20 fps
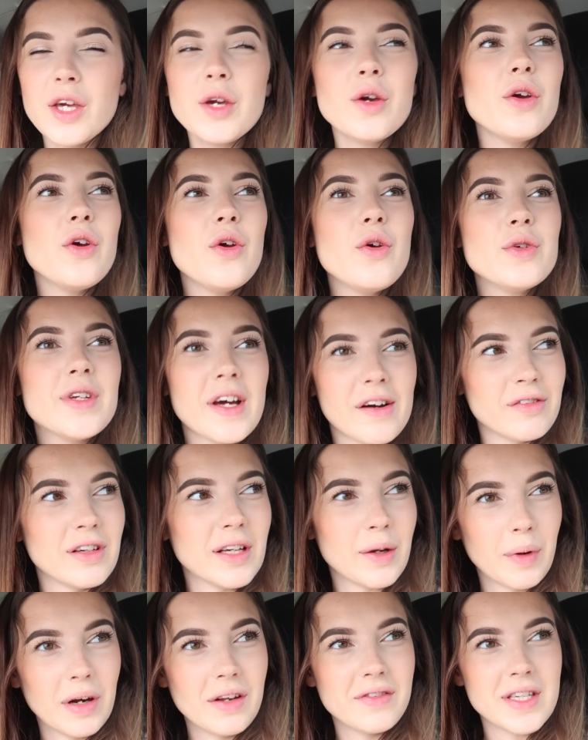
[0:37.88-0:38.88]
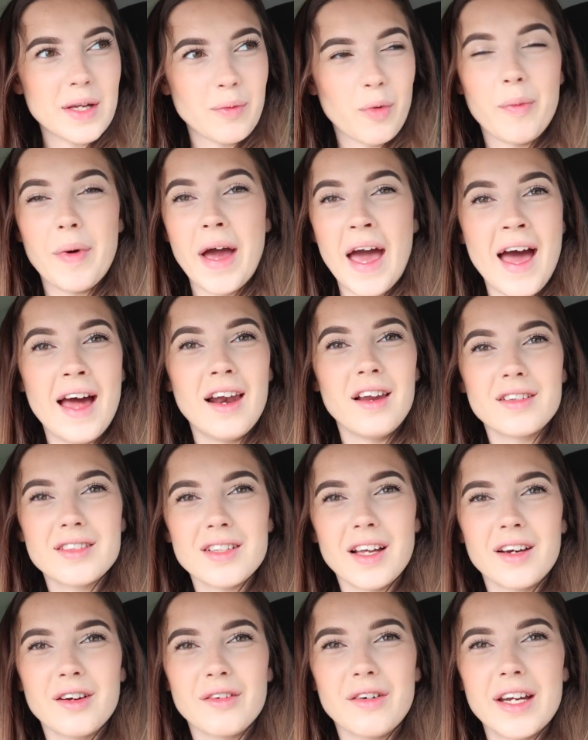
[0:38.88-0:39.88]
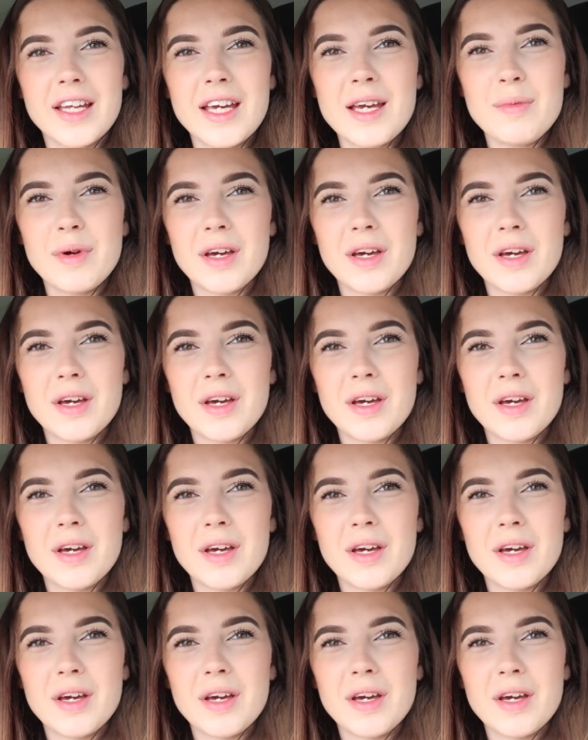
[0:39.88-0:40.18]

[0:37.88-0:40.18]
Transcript: You definitely will have seen what my hair looks like already